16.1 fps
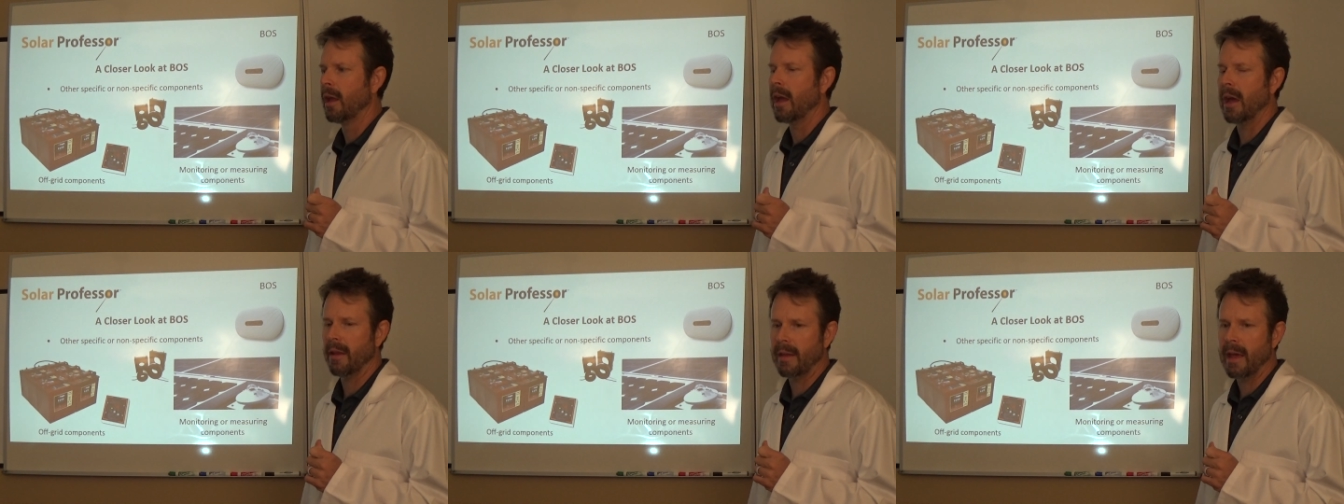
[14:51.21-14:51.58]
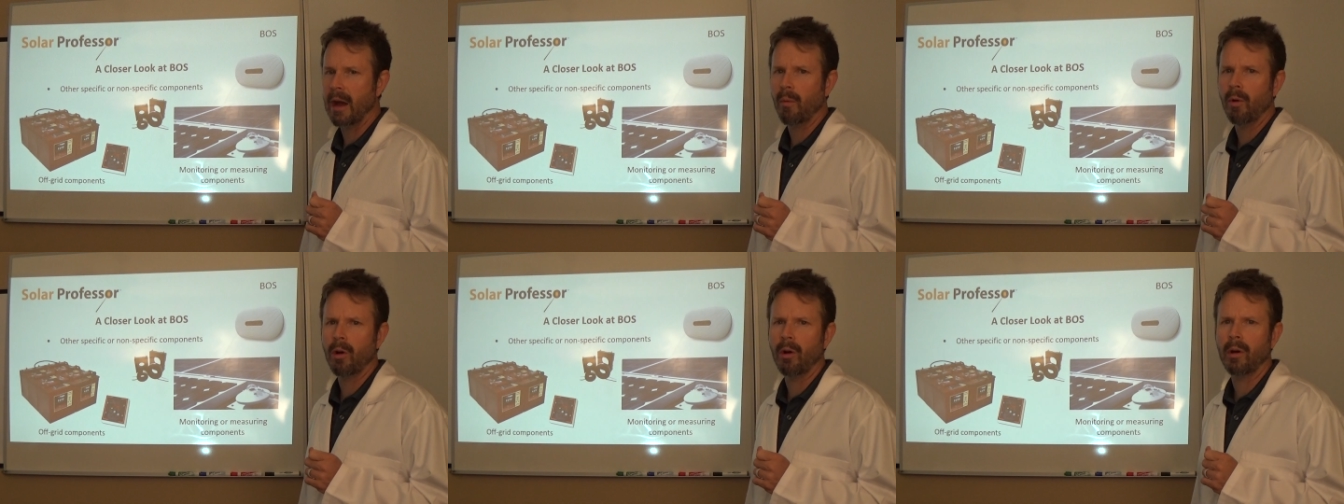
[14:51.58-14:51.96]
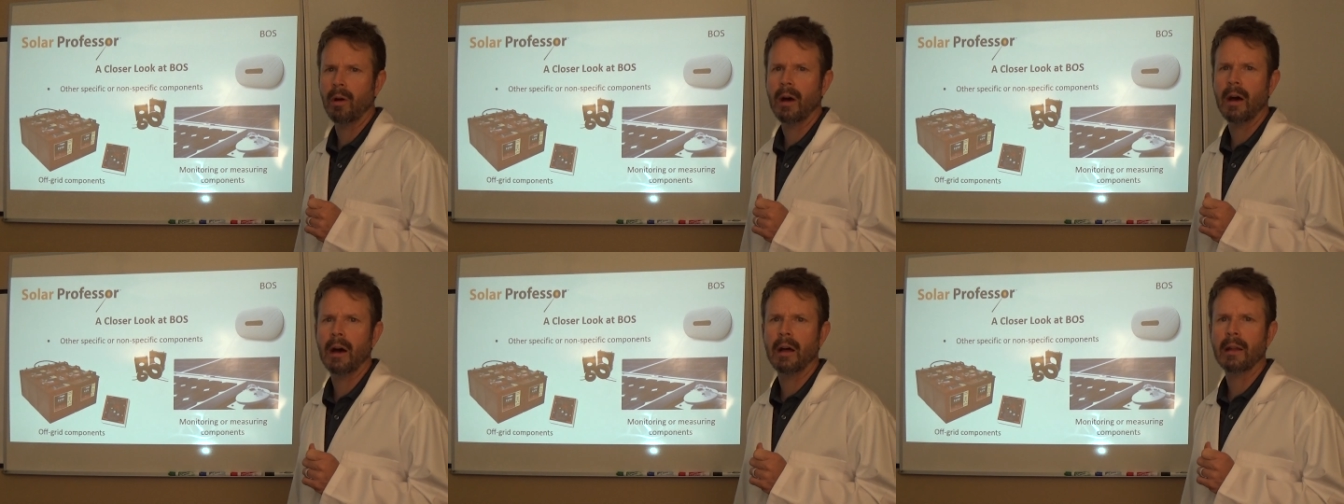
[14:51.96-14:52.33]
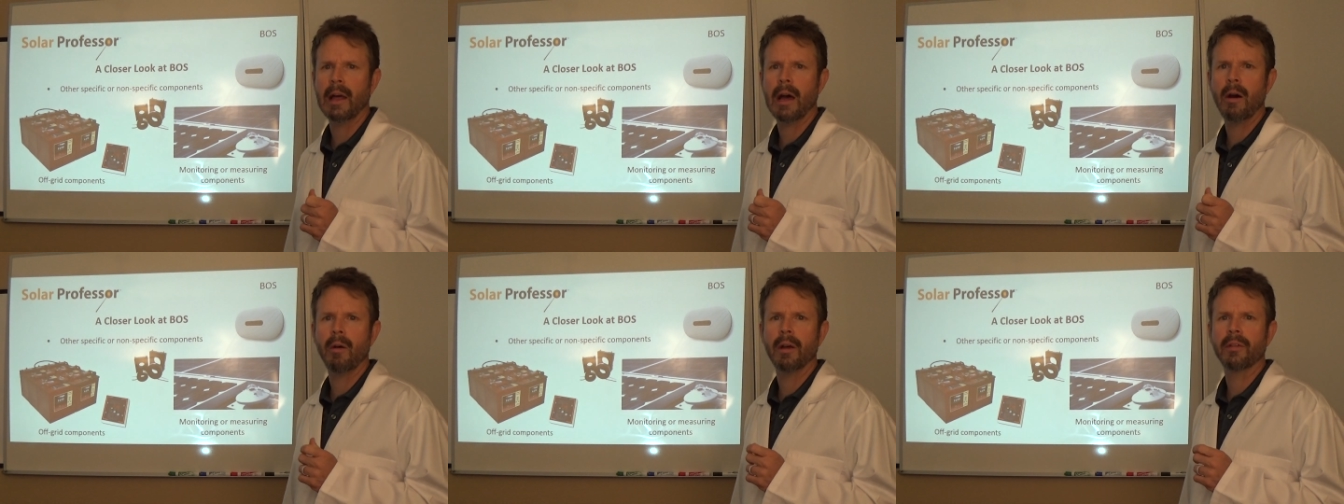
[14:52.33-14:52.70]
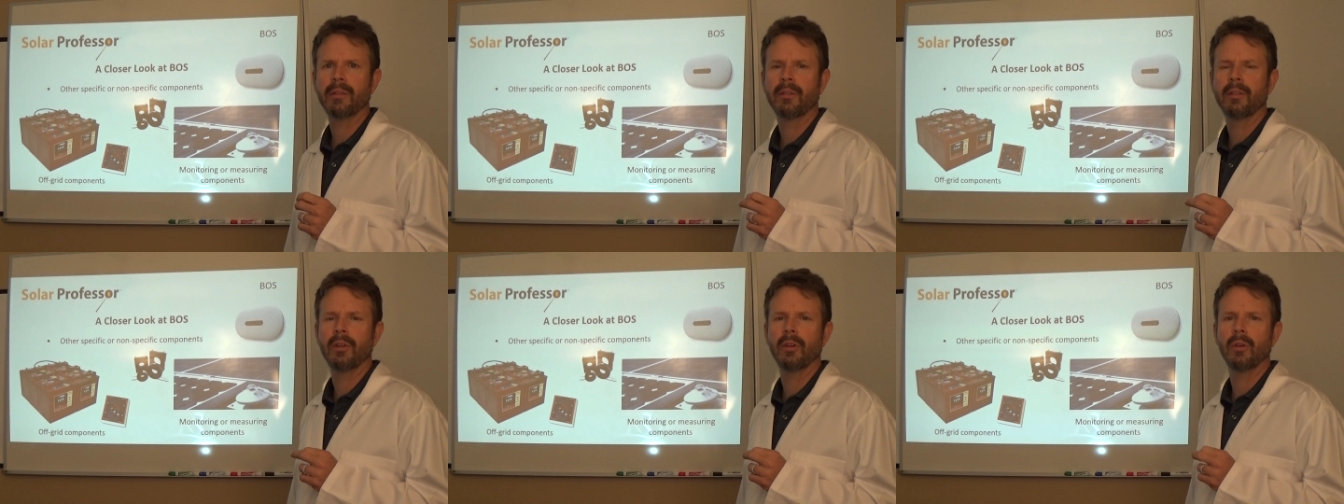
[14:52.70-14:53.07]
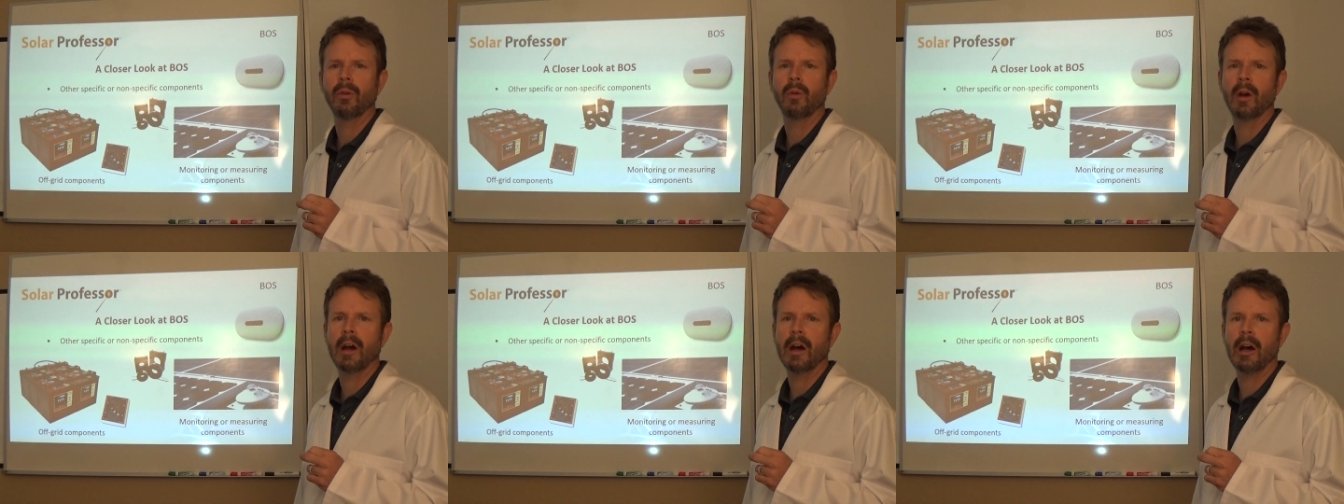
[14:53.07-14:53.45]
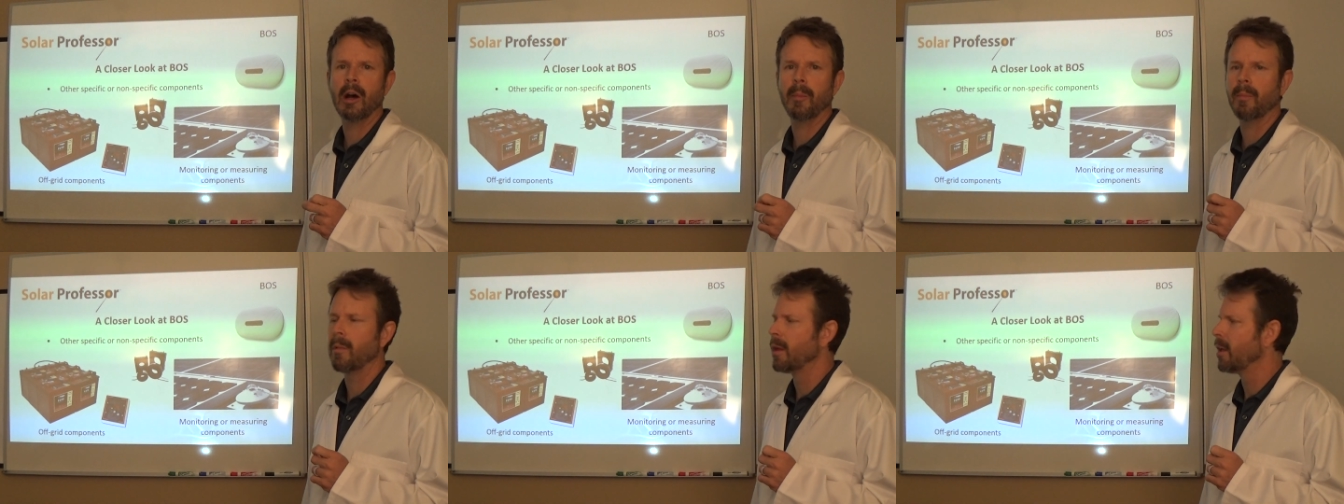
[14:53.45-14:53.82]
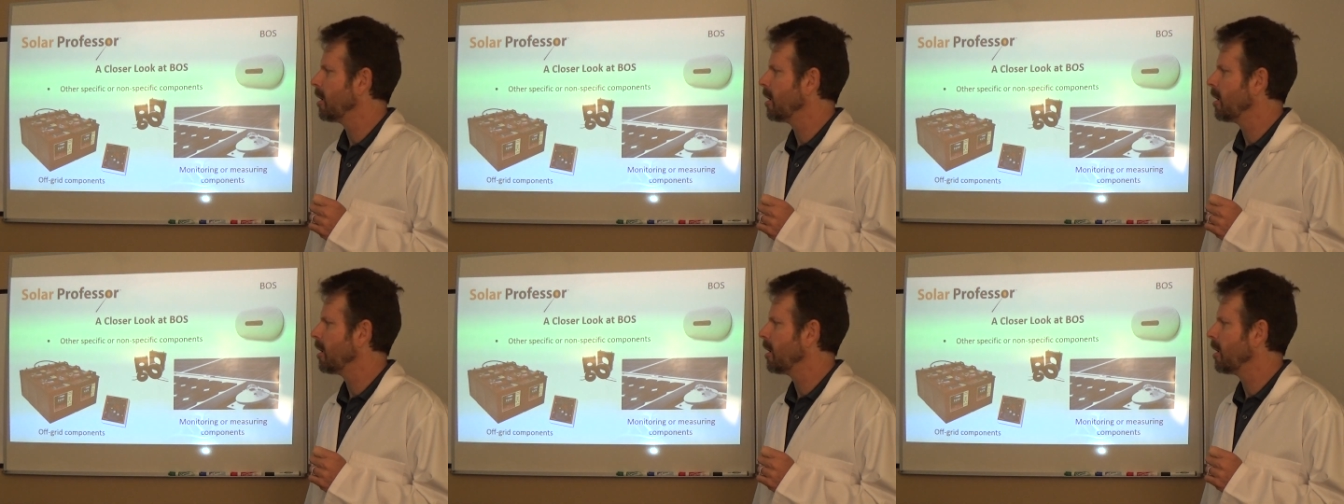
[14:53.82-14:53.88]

and that will uh, allow us to, um,